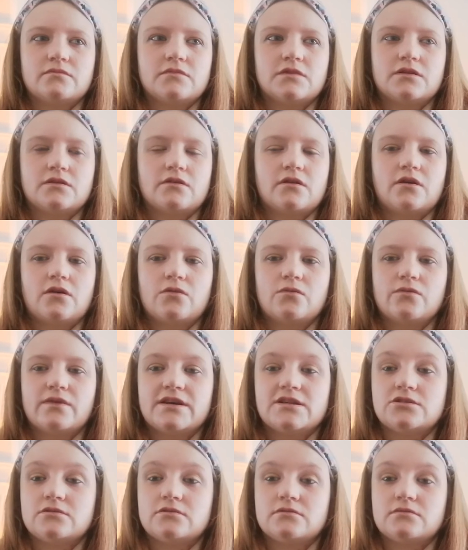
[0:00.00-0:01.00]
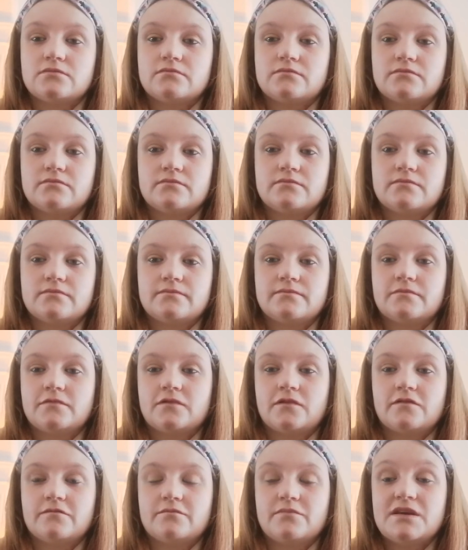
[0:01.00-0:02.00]
you know, whole range
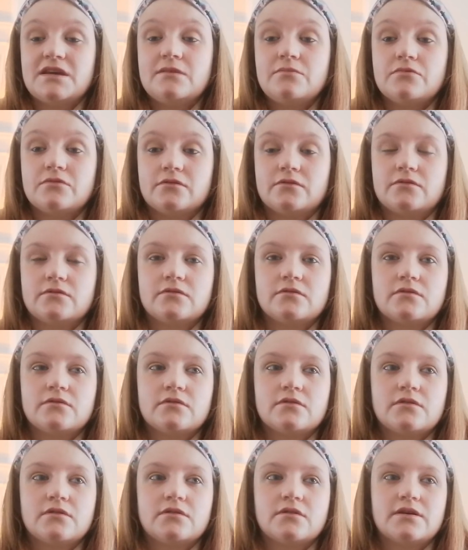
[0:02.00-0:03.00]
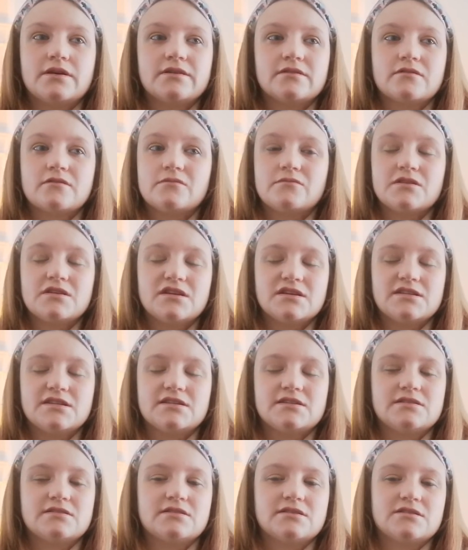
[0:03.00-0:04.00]
of people and
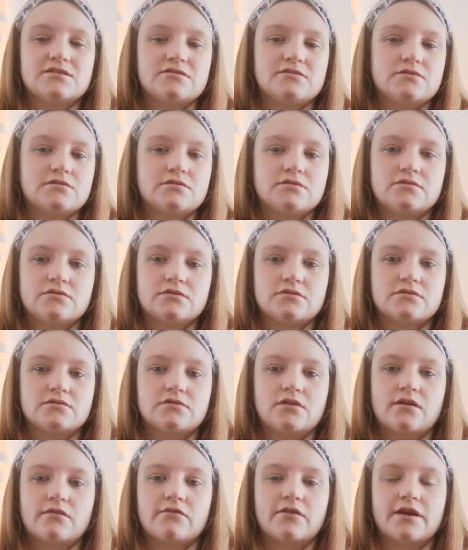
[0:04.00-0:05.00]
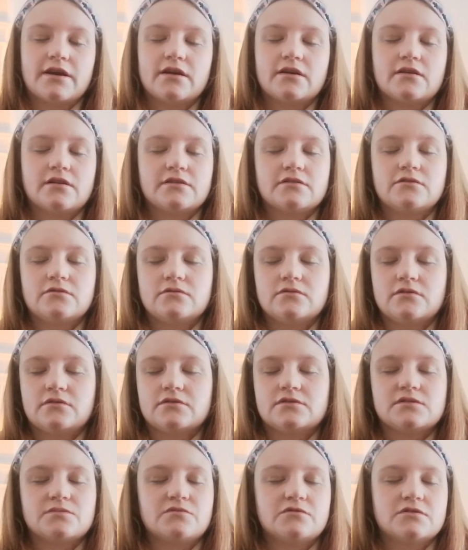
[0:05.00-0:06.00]
communities. It's just not right, and I do
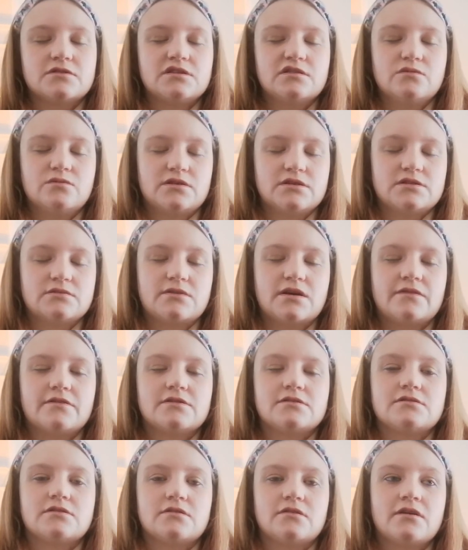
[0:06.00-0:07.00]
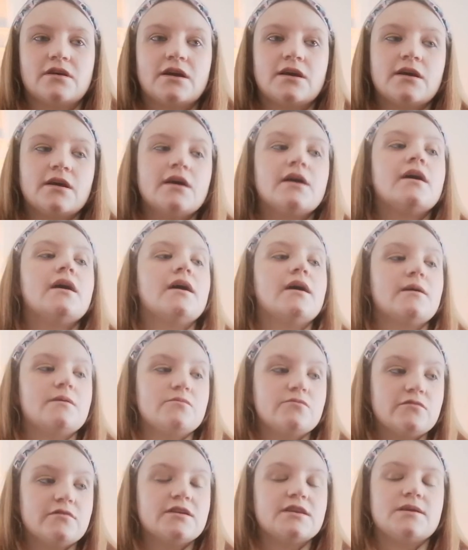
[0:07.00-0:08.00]
not support it whatsoever. So
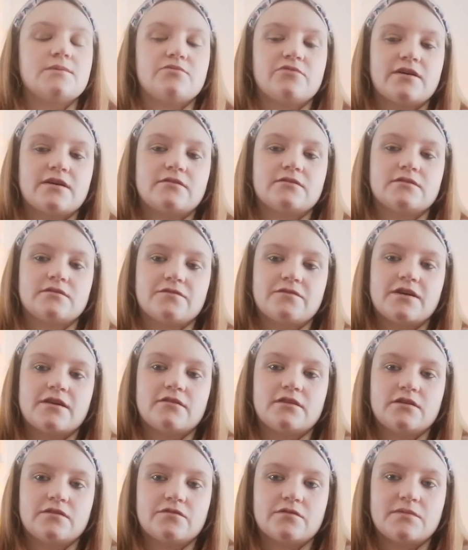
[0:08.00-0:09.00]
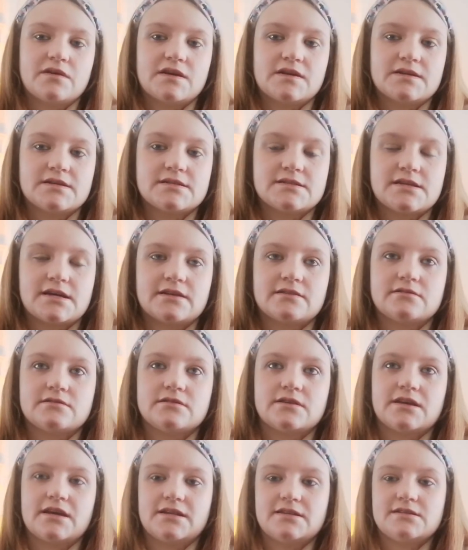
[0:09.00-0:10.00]
I'm really proud of FairyLoot for making a
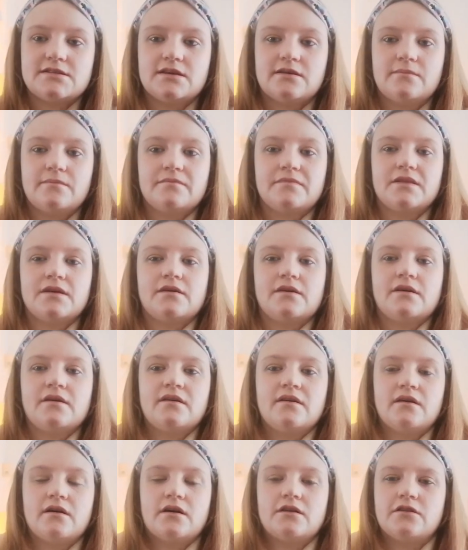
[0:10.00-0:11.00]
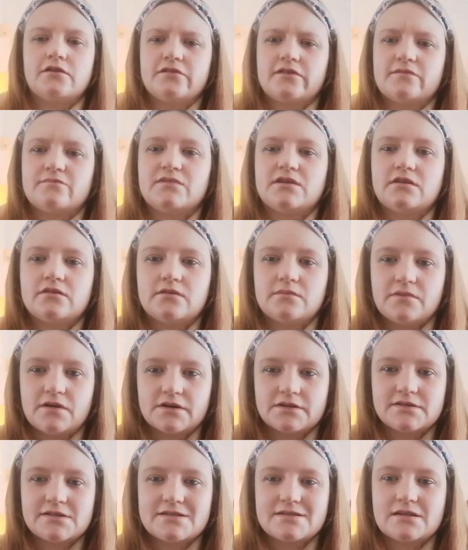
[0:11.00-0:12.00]
stance against it. I know there have been other
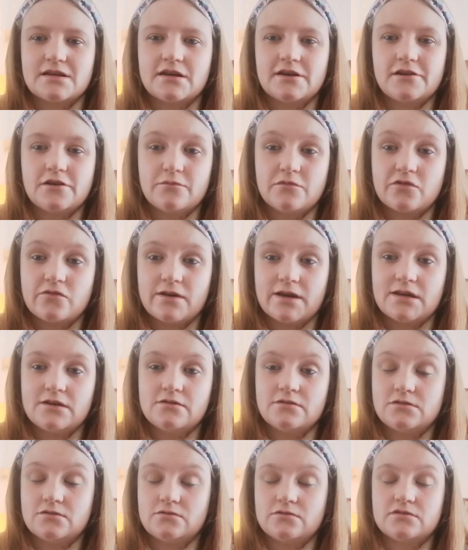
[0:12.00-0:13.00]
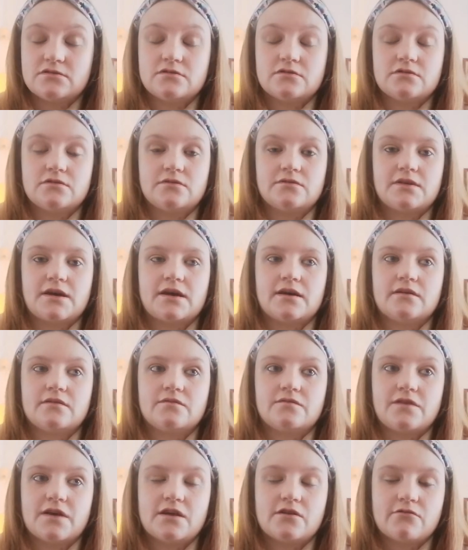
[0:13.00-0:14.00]
boxes like Illumicrate, who's also done that,
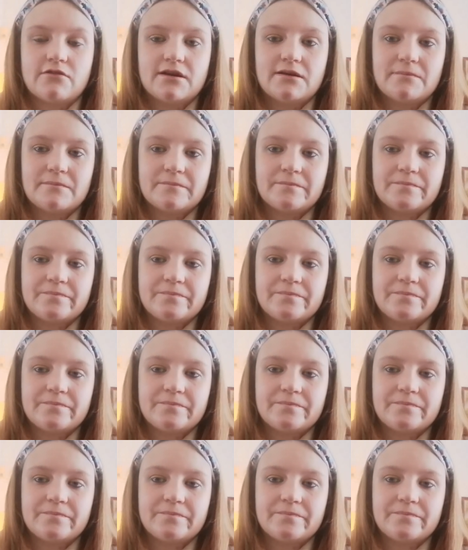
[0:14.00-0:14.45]
and Fakerate. Crate.